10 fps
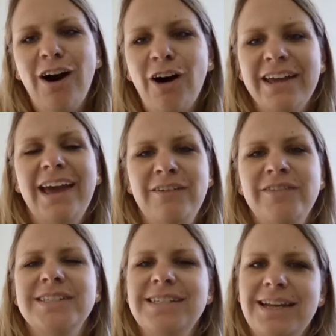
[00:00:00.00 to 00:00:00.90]
I
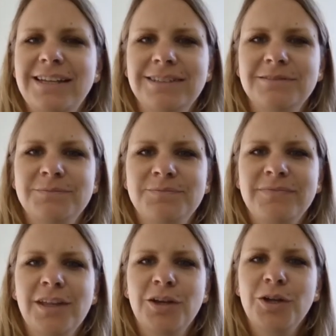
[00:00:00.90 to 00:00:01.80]
ever did.
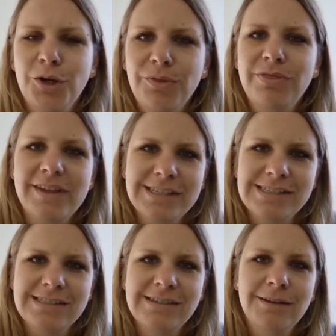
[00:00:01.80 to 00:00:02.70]
Could
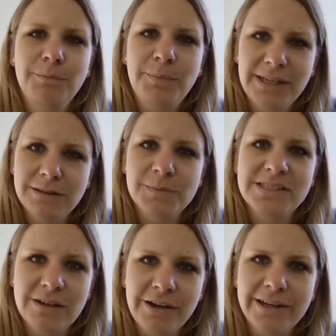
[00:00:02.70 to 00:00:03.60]
this be the
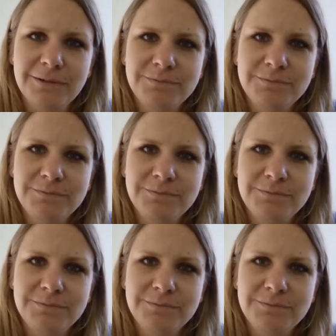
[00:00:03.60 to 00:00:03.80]
Messiah?